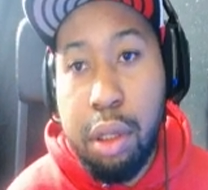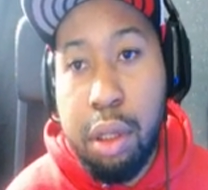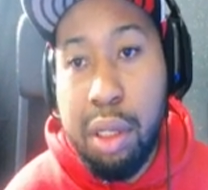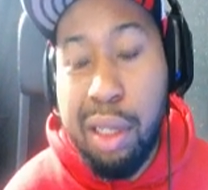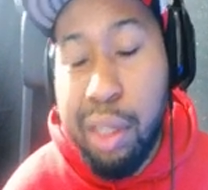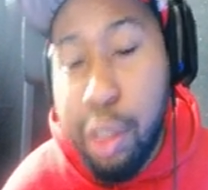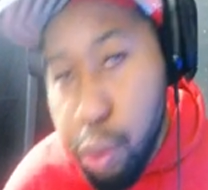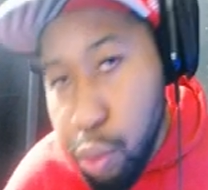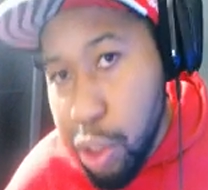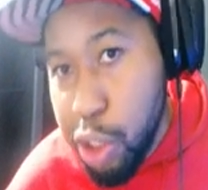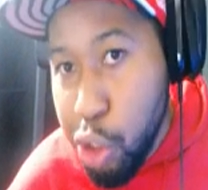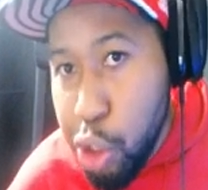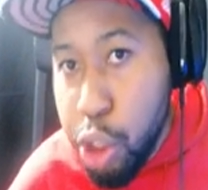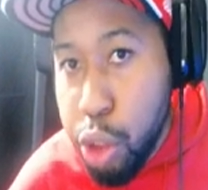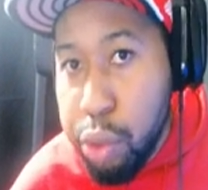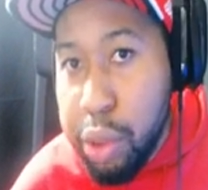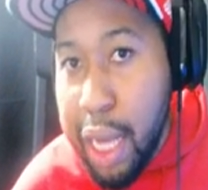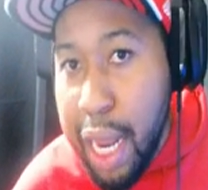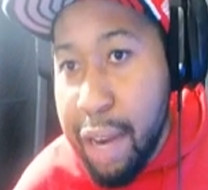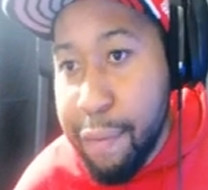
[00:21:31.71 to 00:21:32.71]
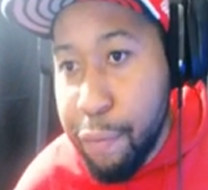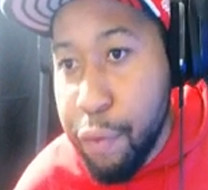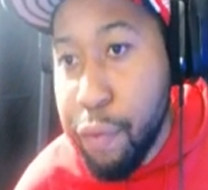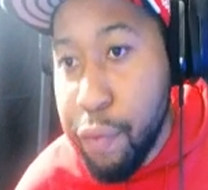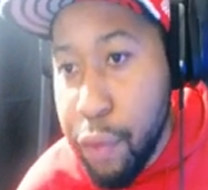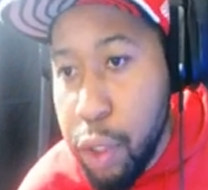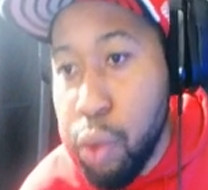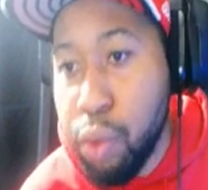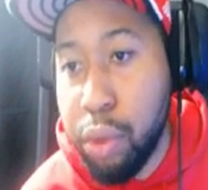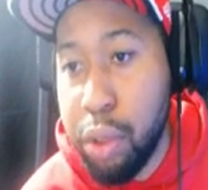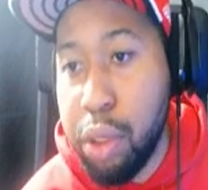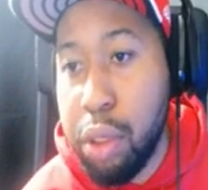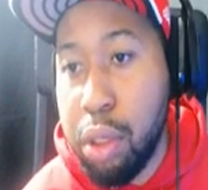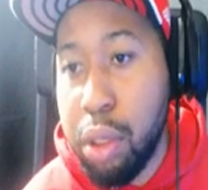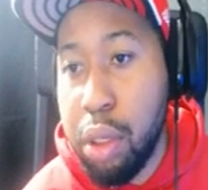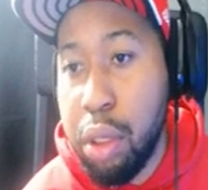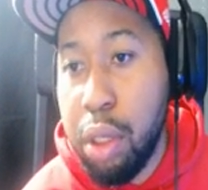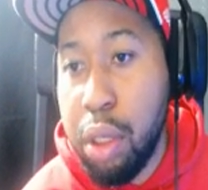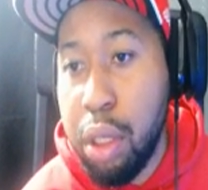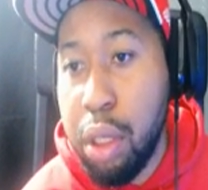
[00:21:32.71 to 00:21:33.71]
You're doing that for views.
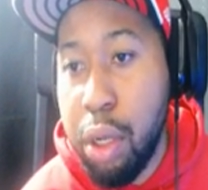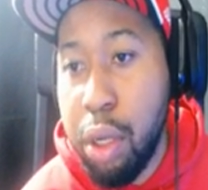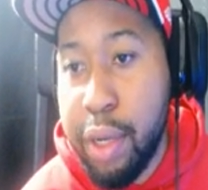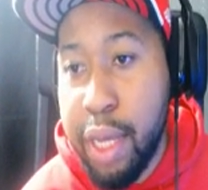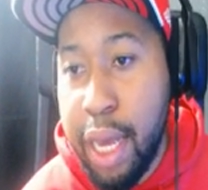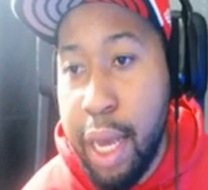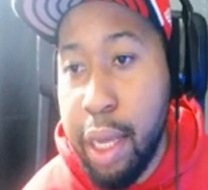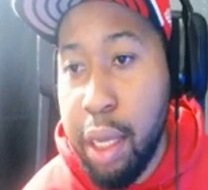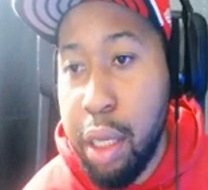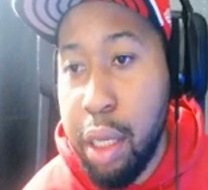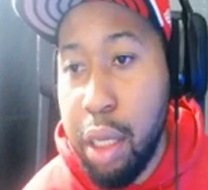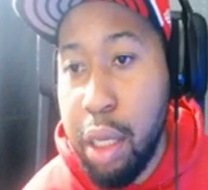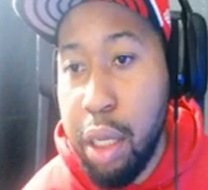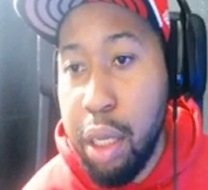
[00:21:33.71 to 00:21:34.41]
Okay?